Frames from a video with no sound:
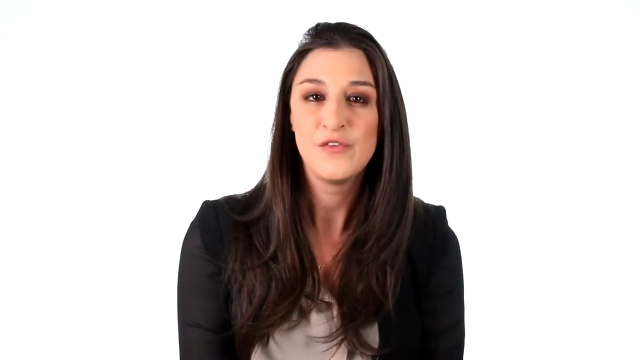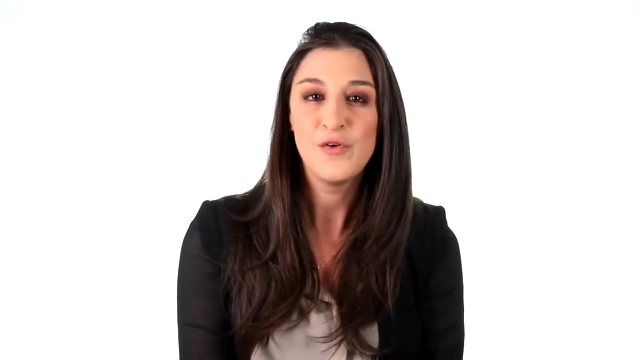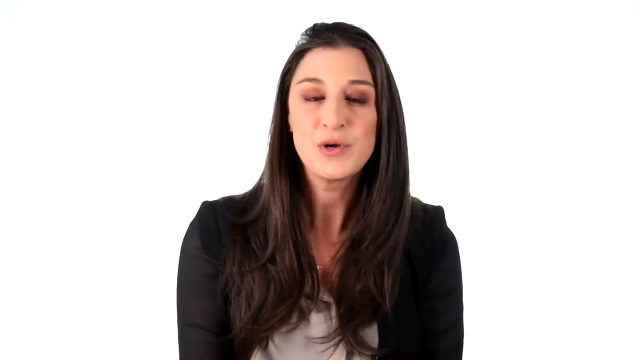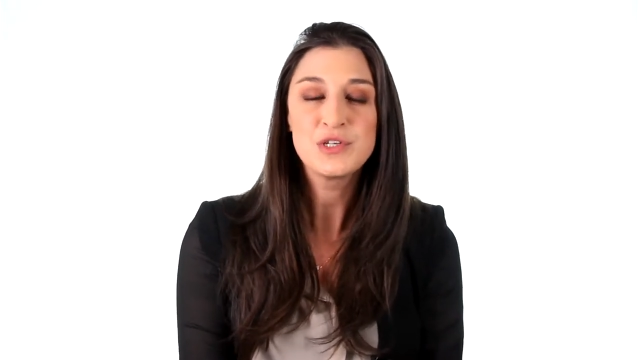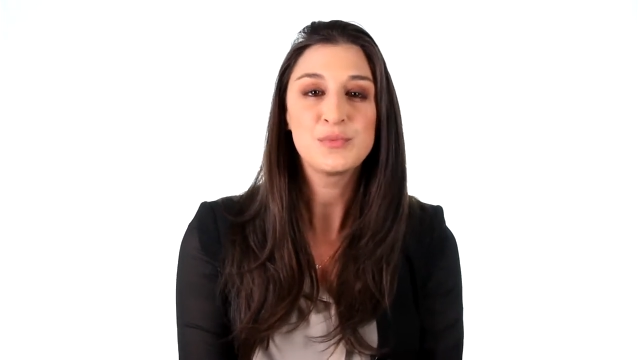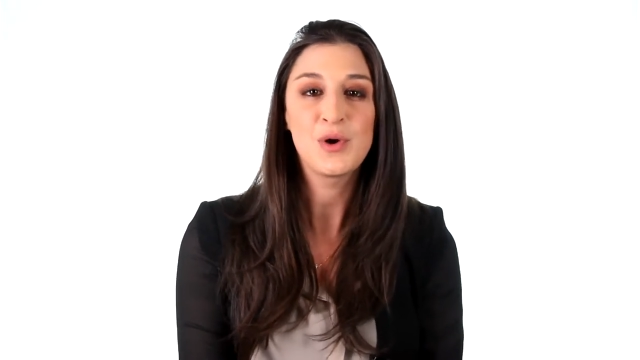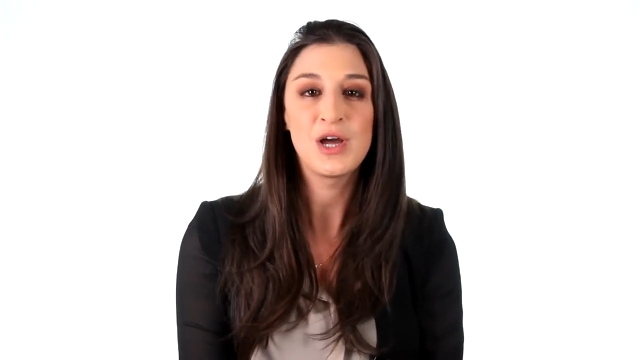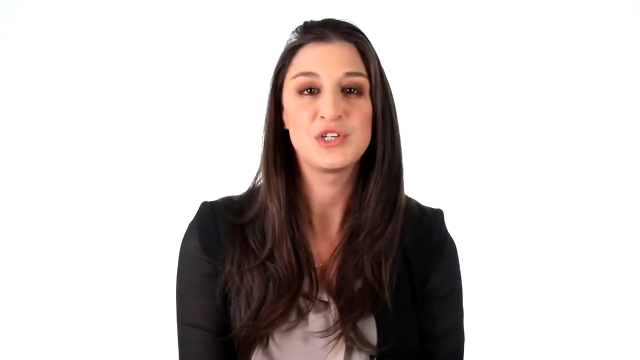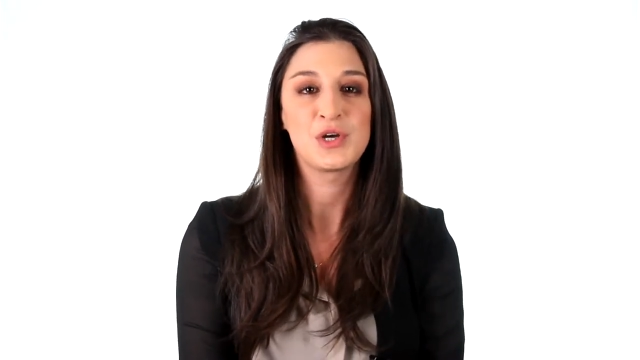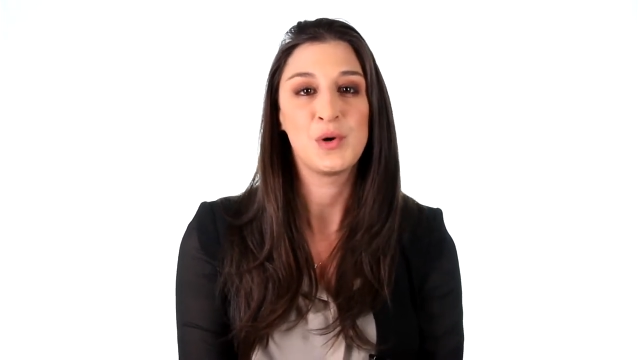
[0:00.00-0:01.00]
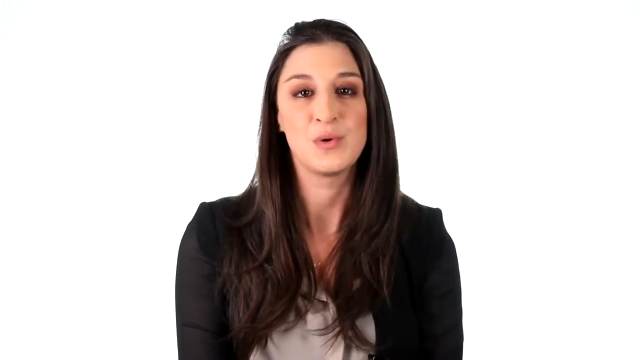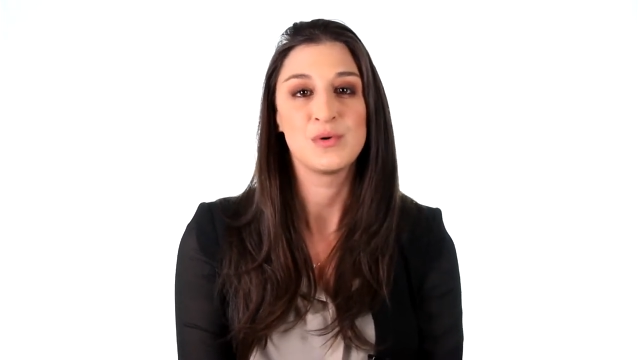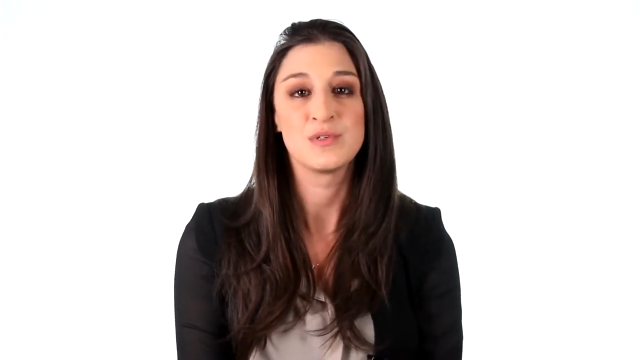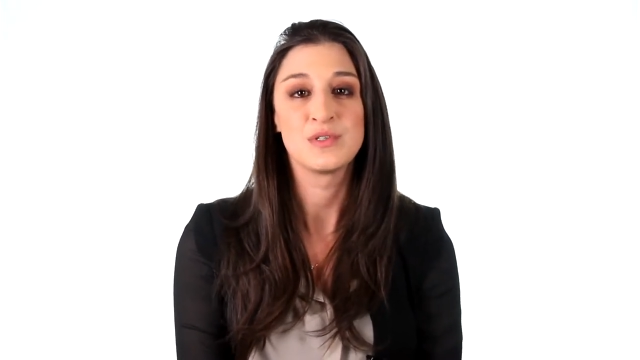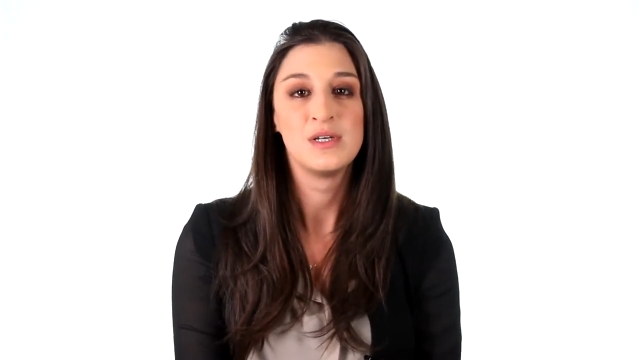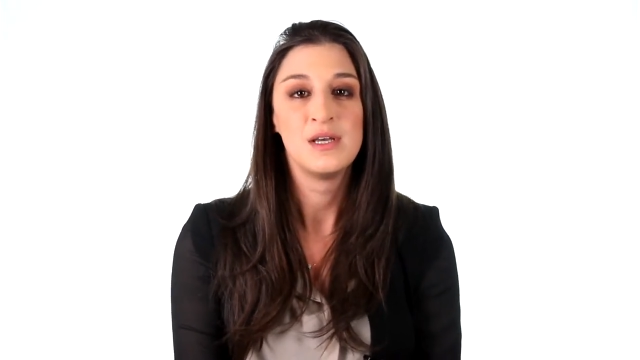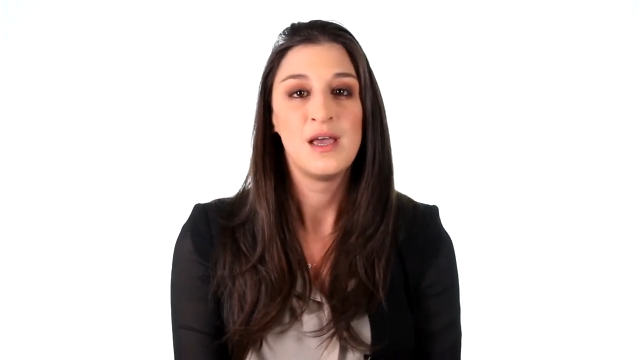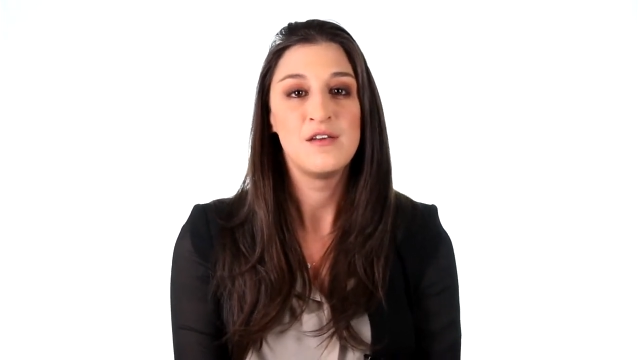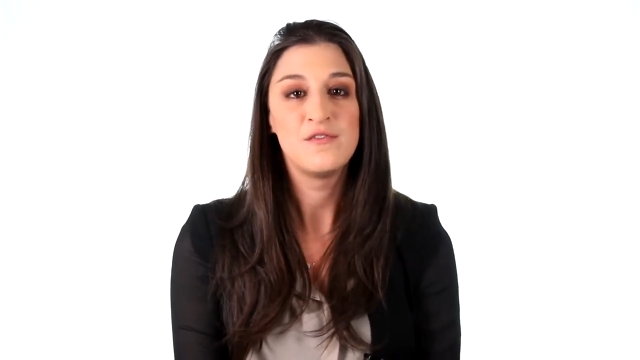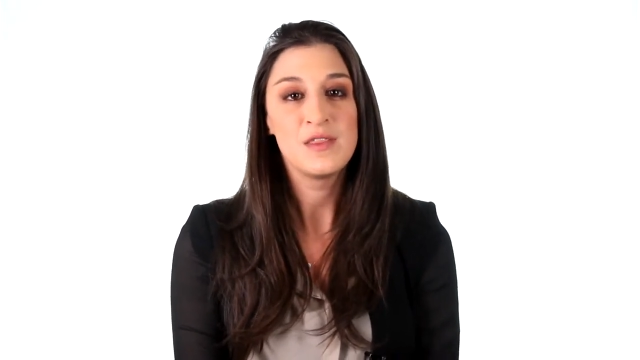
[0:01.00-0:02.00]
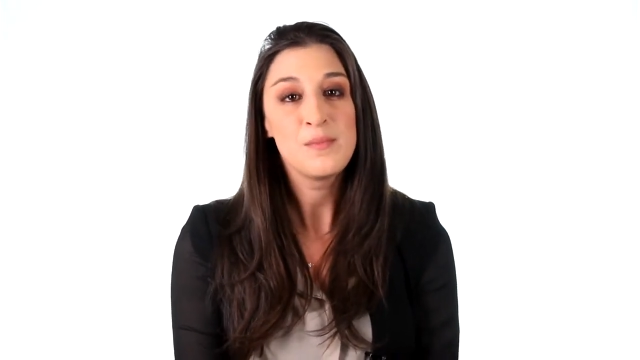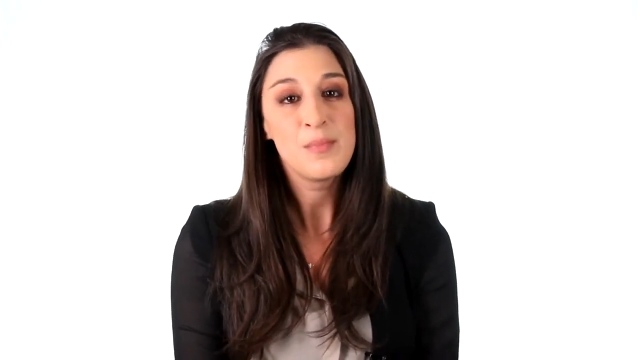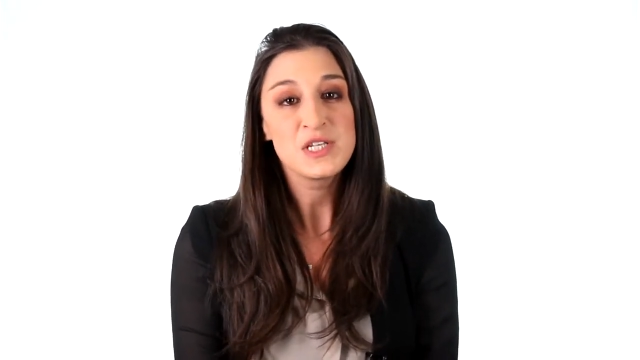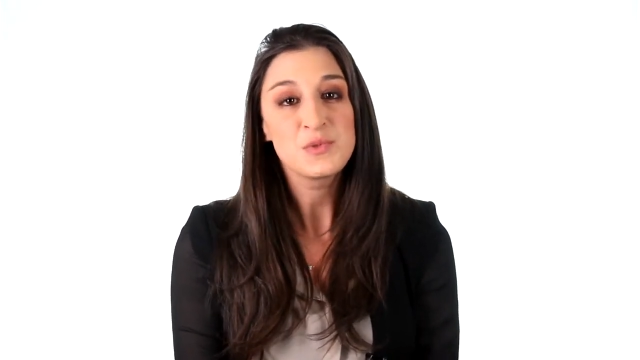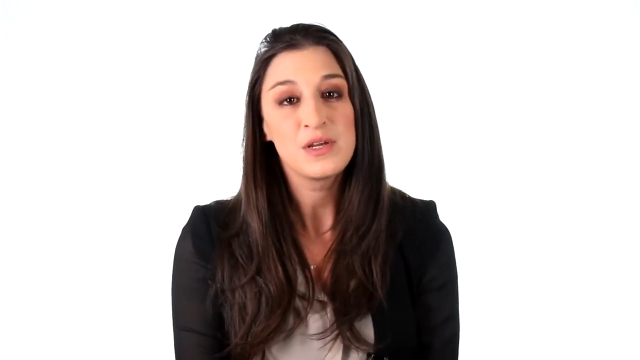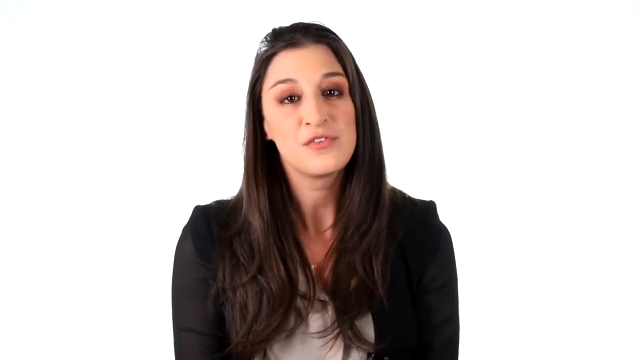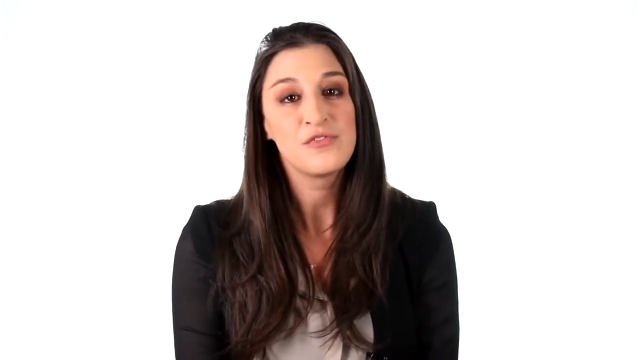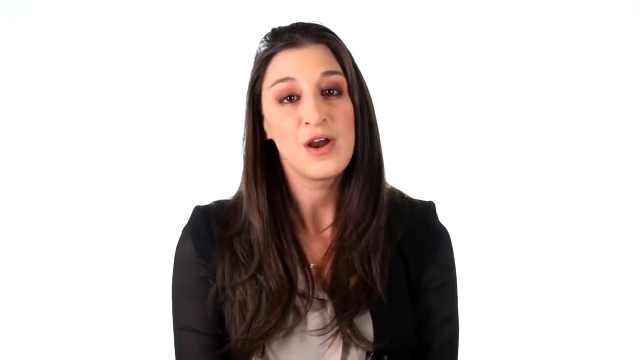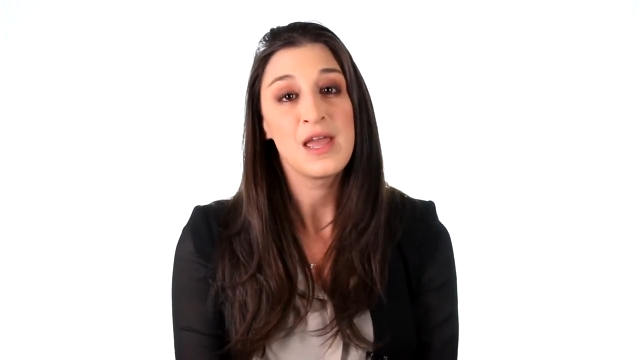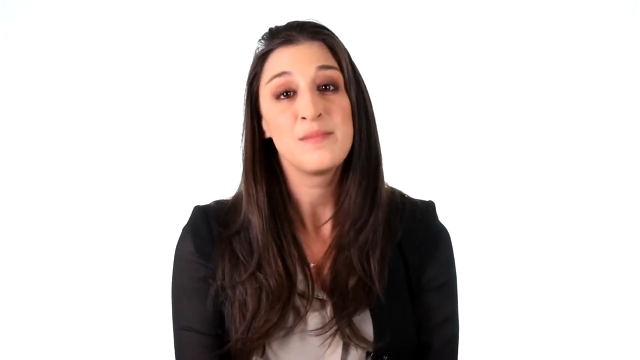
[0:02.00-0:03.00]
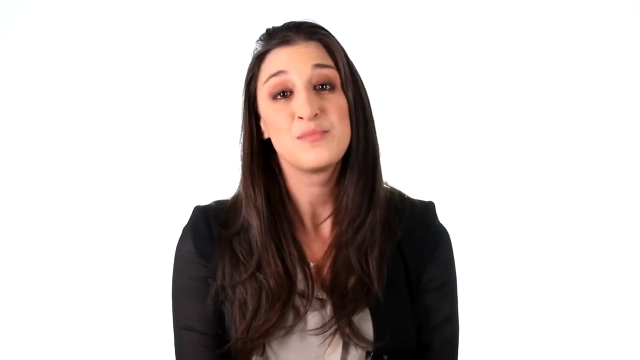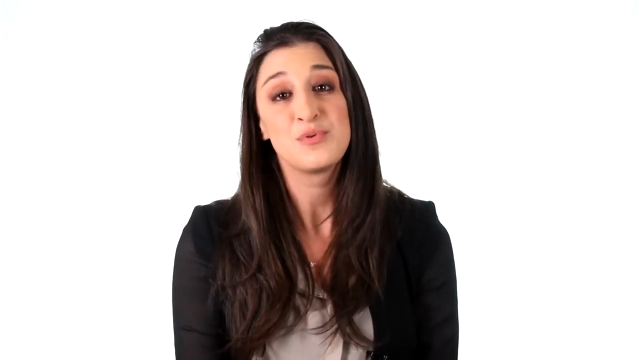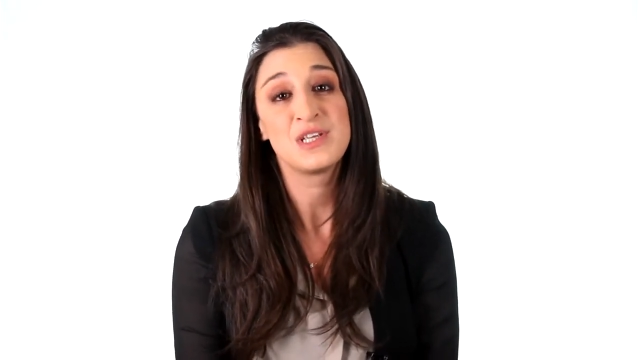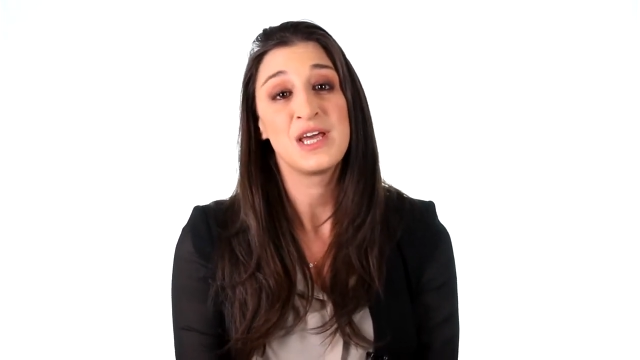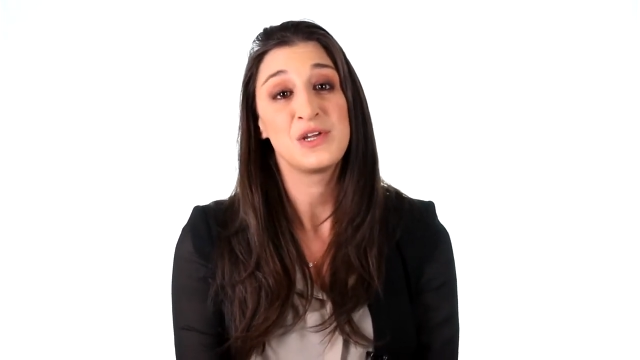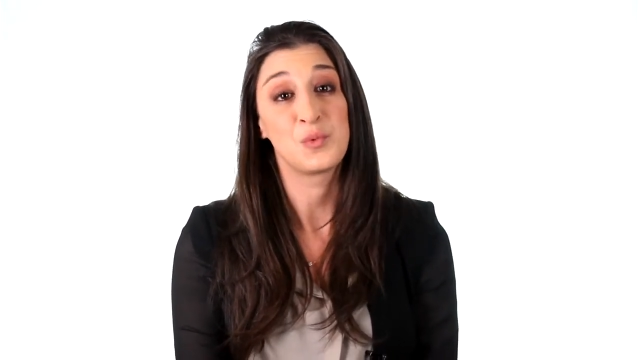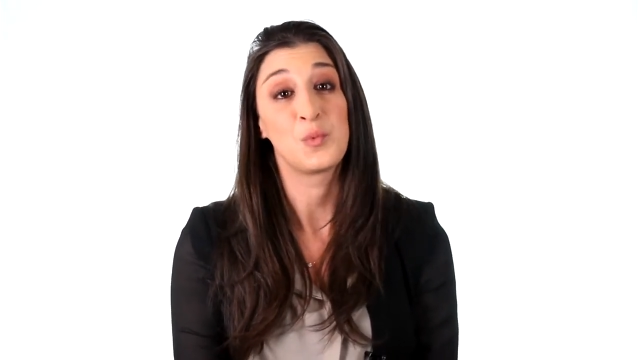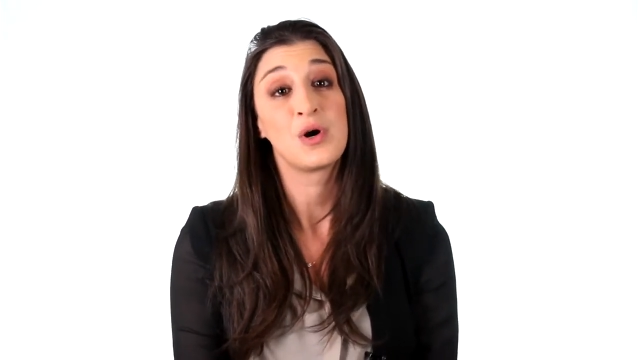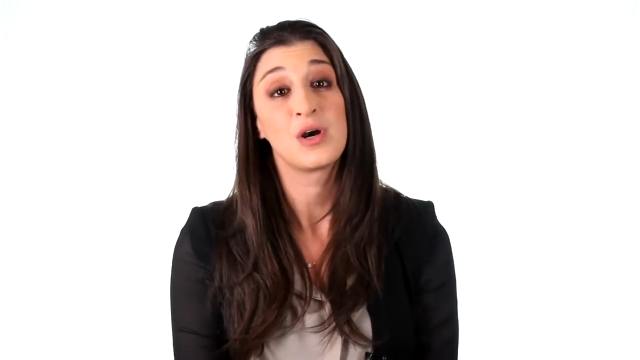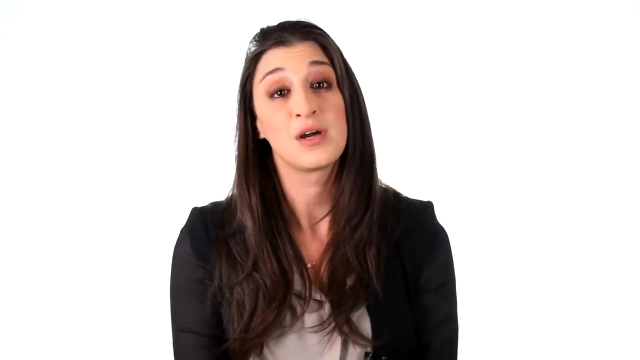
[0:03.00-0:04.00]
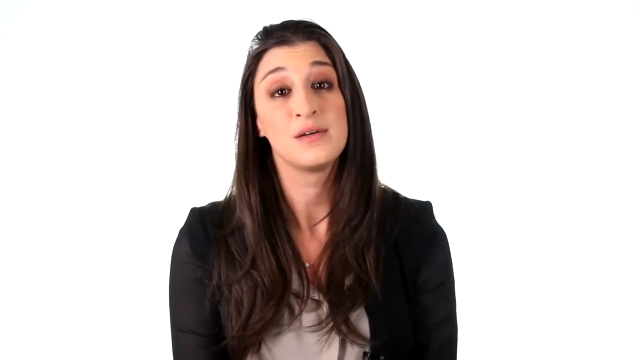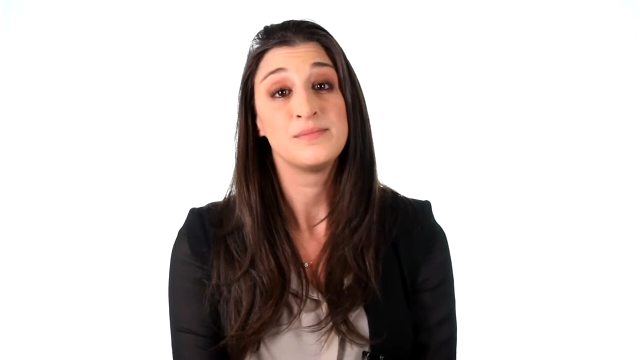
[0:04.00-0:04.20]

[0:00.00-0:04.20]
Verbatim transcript: focus your project goals, and find the best way to frame and present your work.